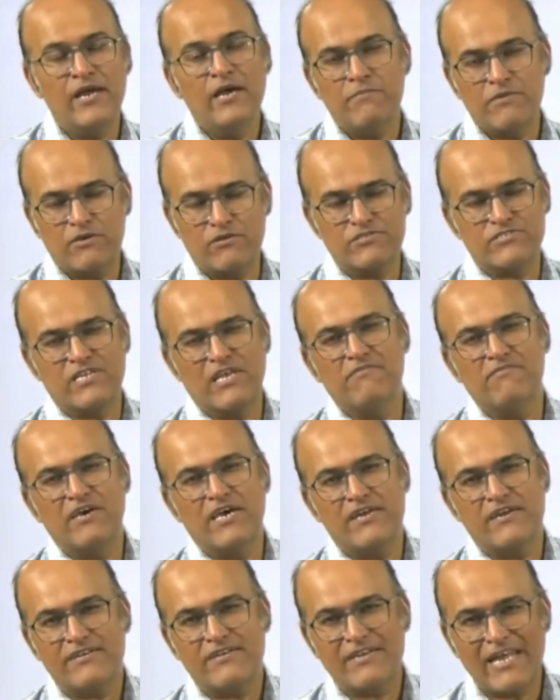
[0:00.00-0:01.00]
because they
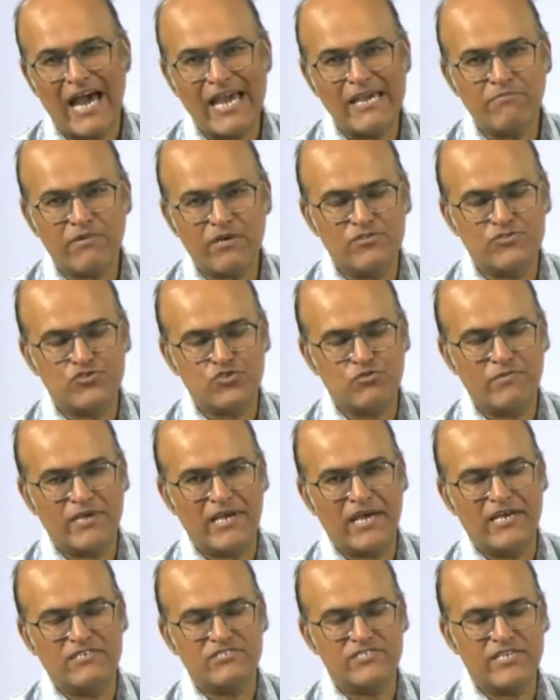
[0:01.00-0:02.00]
were time consuming
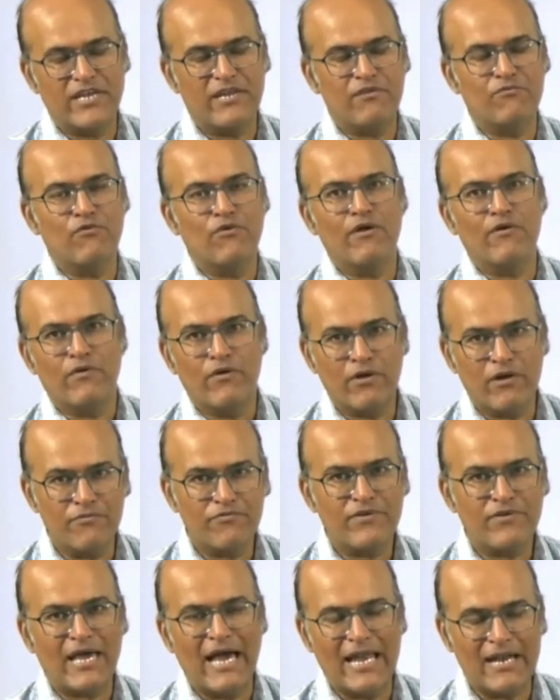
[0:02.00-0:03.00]
as they involved a lot
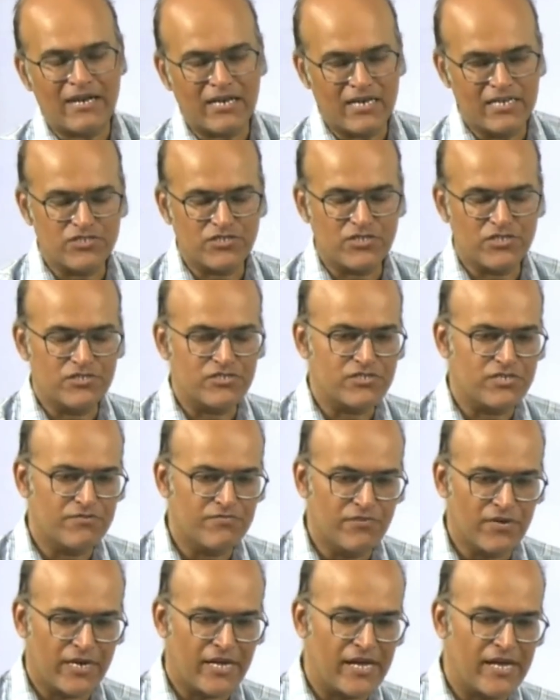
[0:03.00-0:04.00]
of calculations and
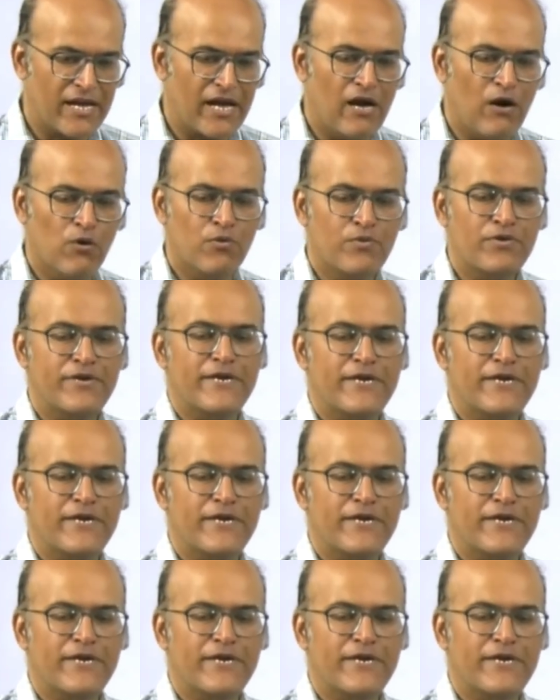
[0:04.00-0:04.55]
working out.